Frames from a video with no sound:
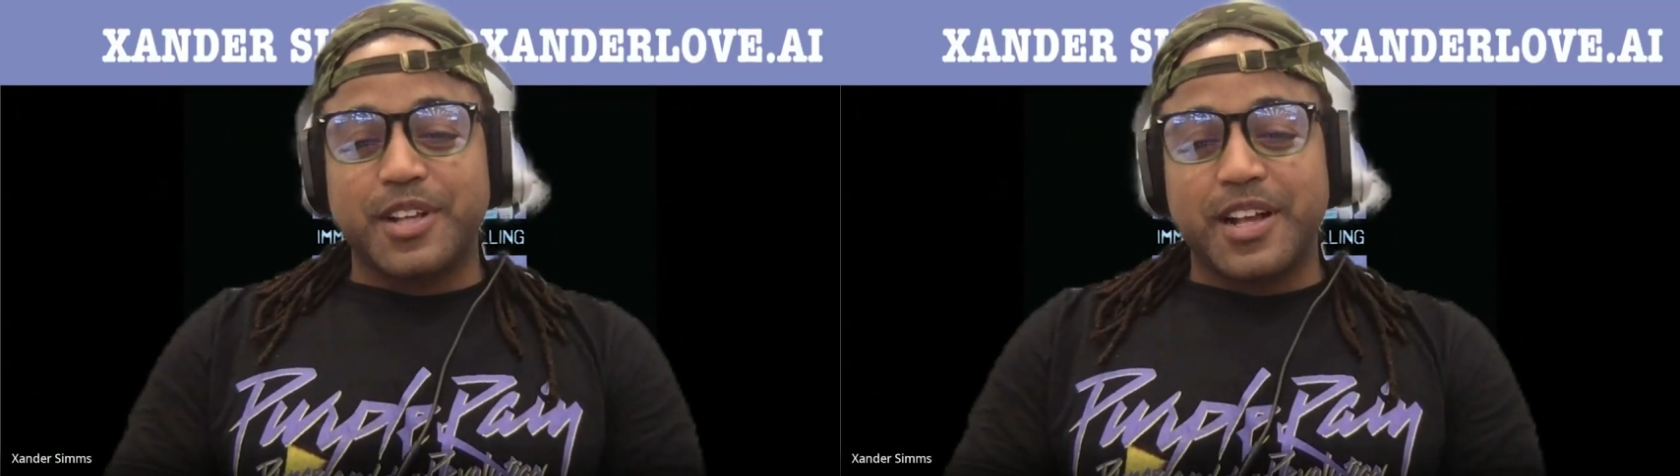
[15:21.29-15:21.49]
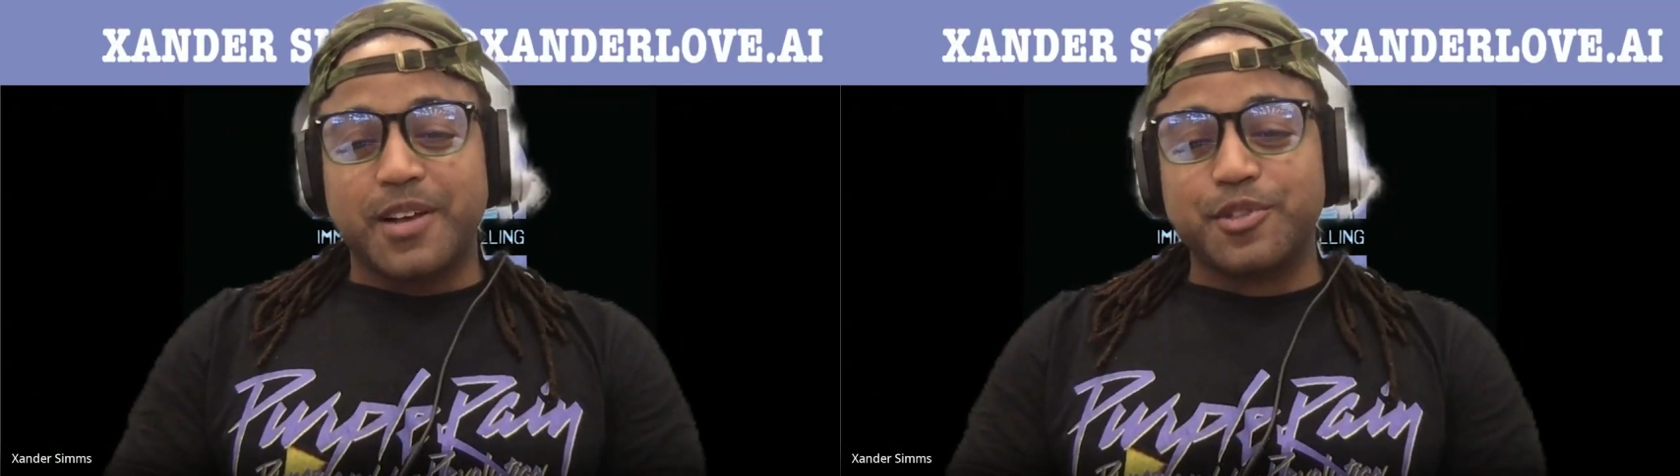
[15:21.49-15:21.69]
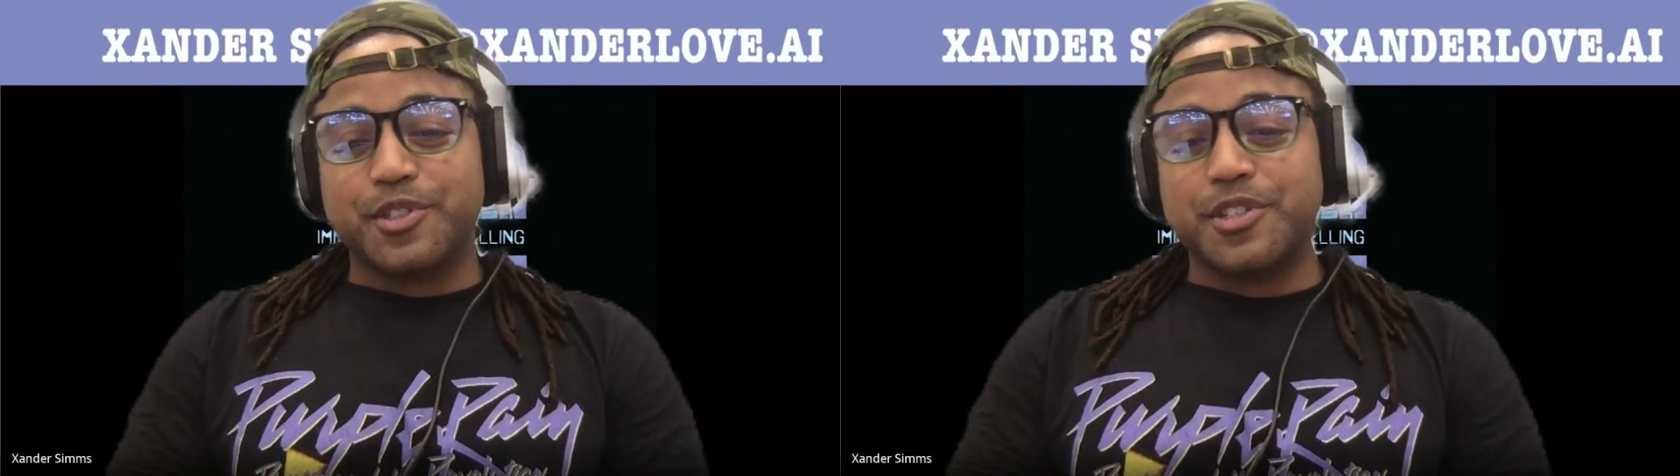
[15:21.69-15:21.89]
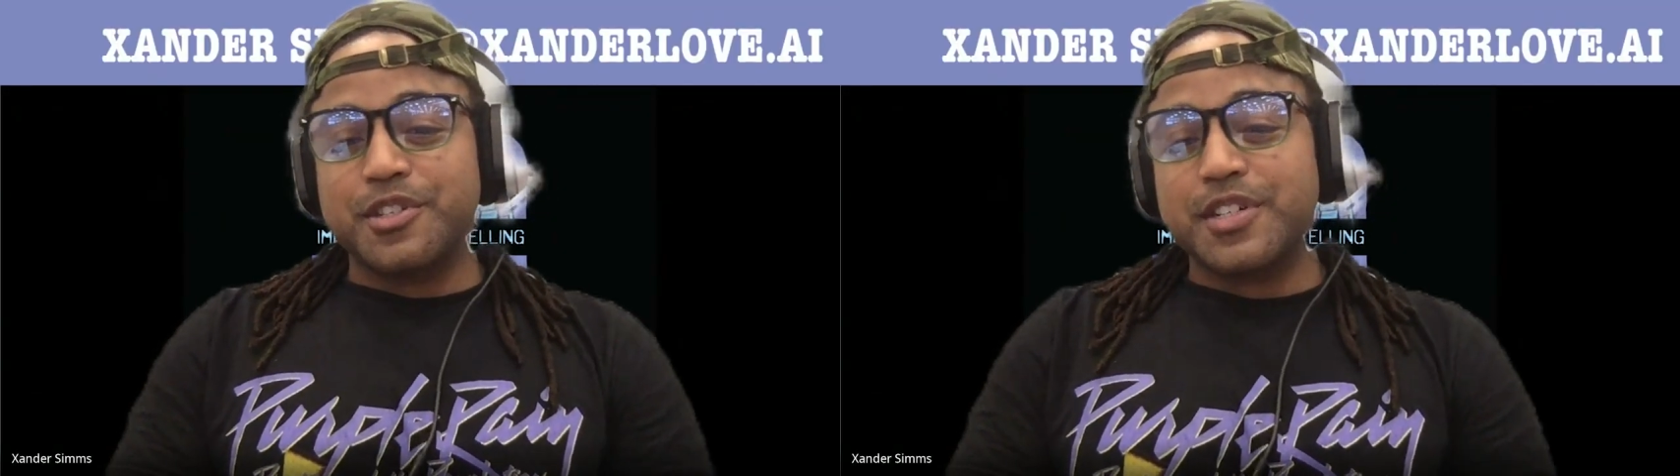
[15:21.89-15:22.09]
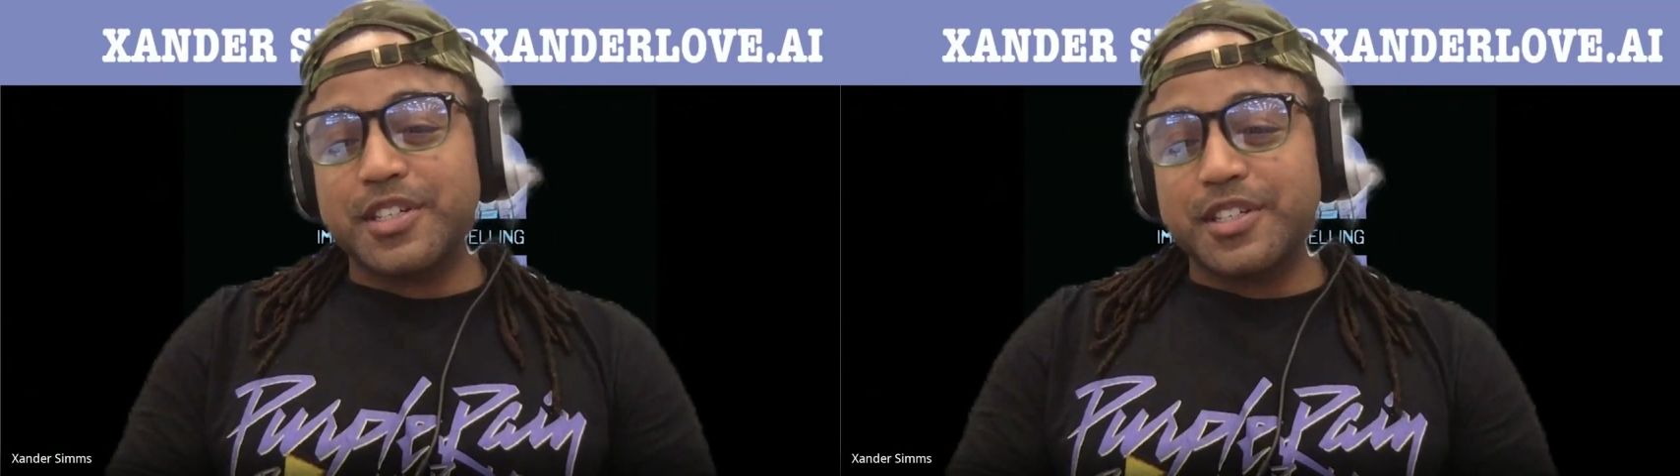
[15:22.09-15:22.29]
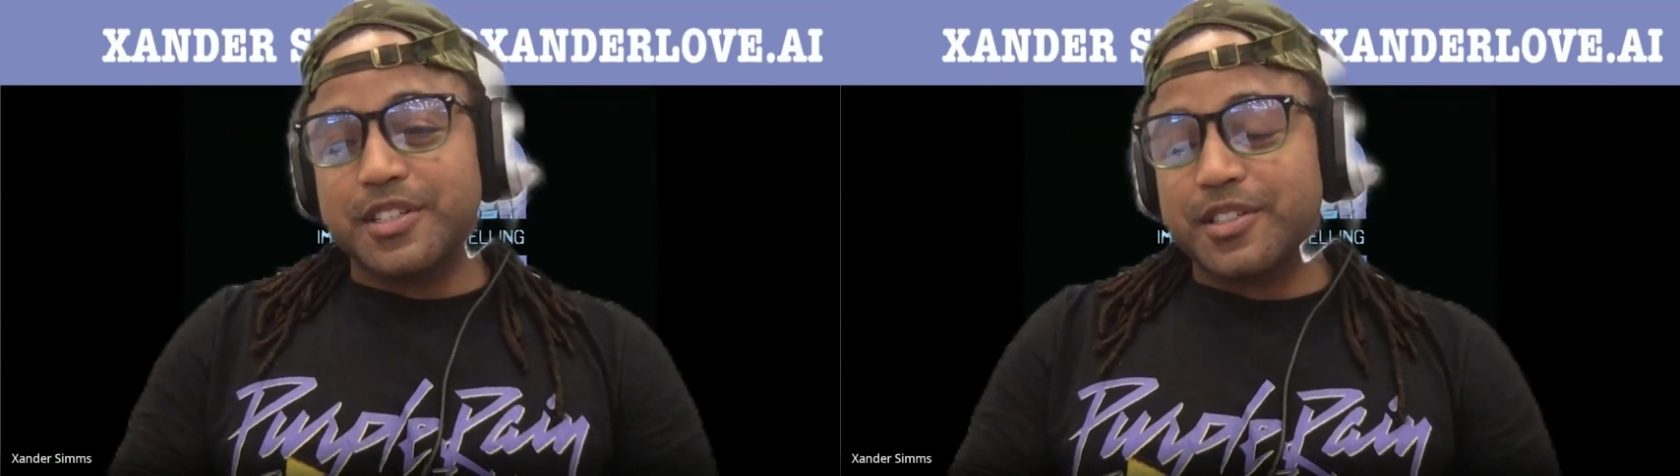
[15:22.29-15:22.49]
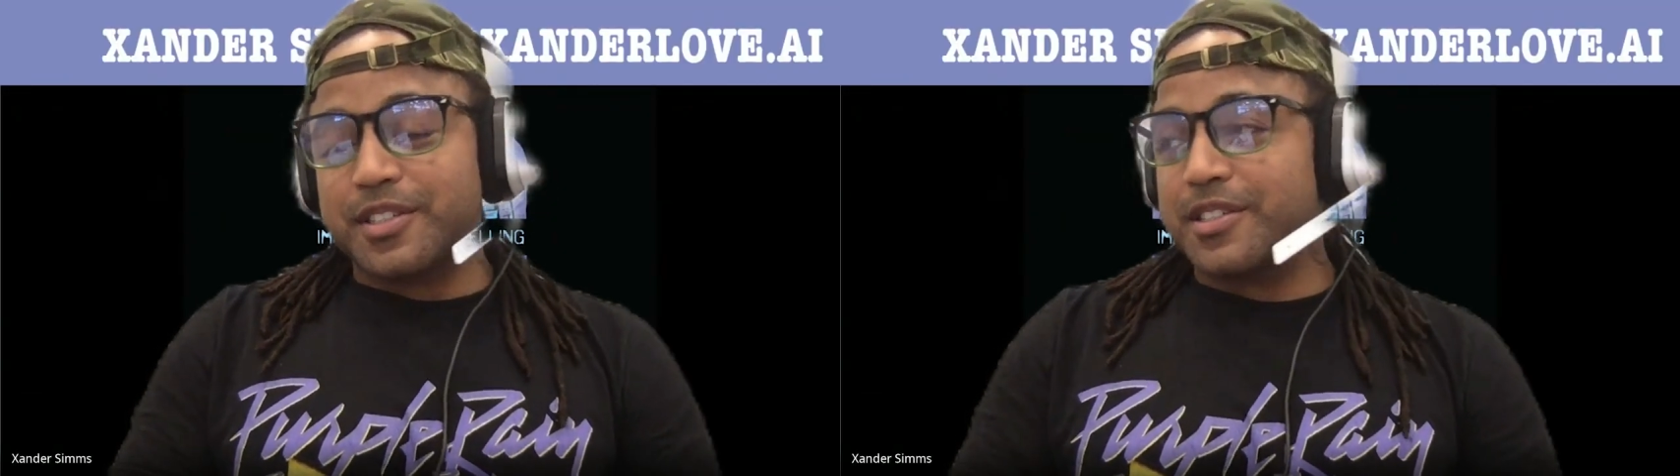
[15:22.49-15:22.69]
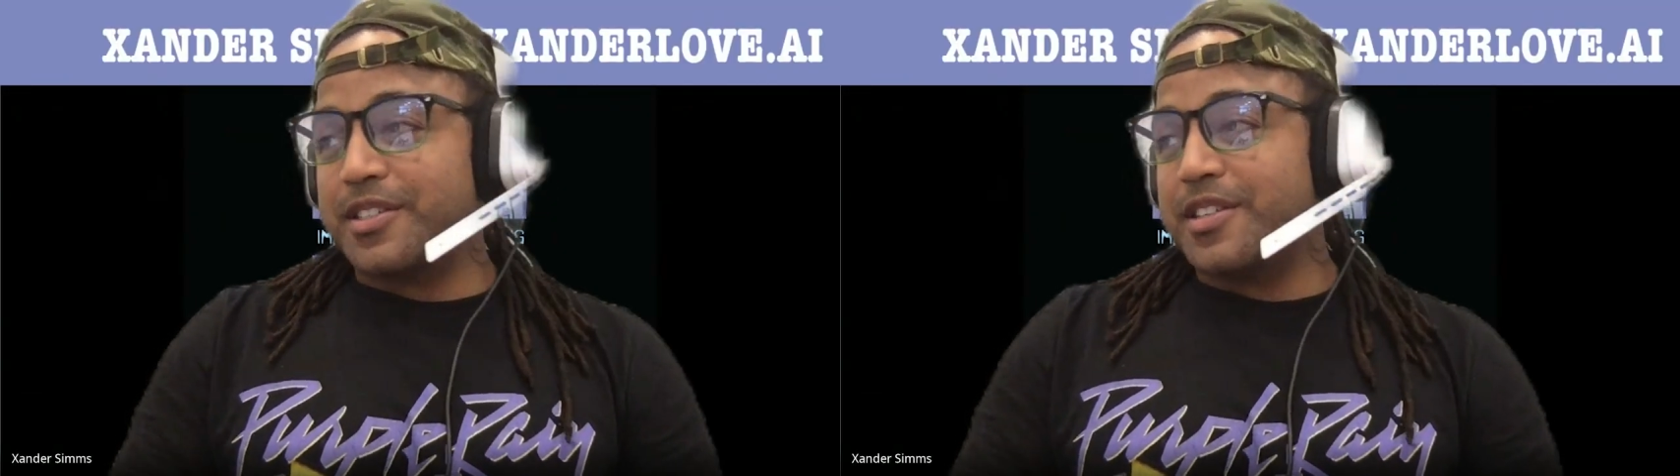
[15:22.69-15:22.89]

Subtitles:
I was curious